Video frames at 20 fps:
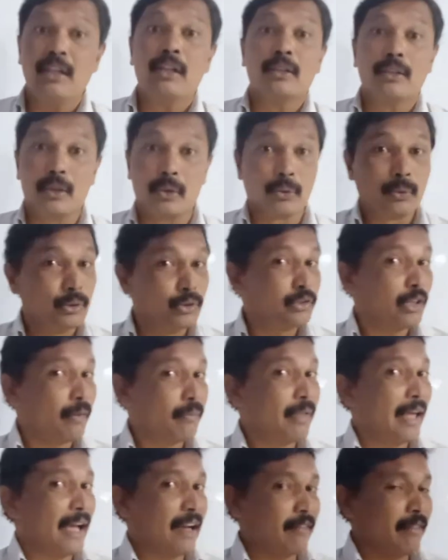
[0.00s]
The roots of
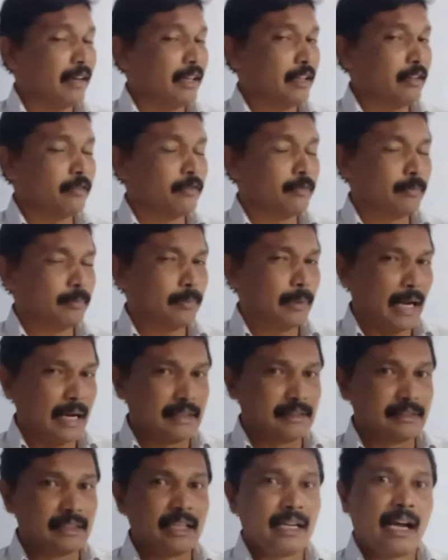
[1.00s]
the aquatic
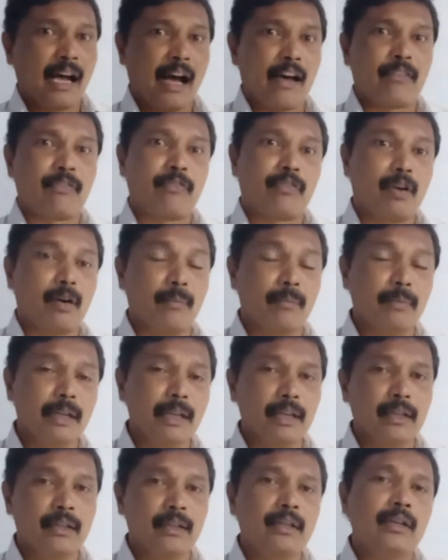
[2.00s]
plants are
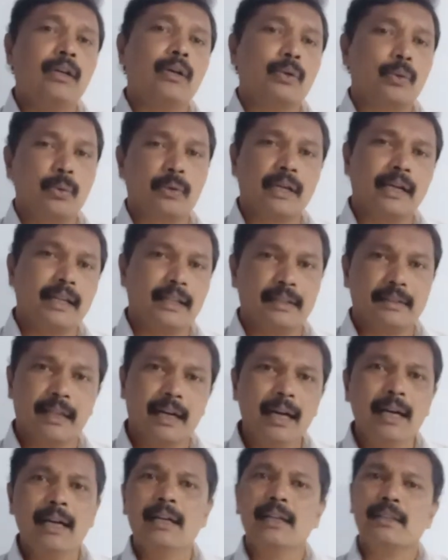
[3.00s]
firmly rooted in
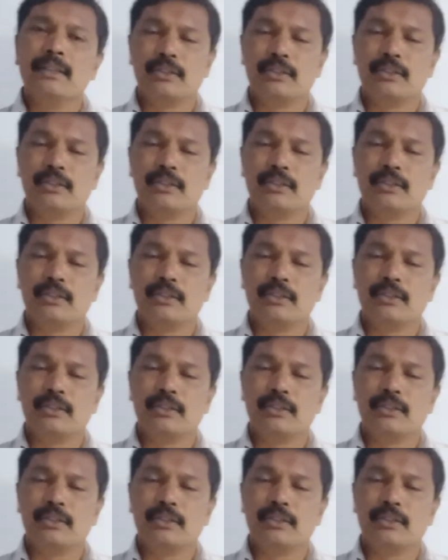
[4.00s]
the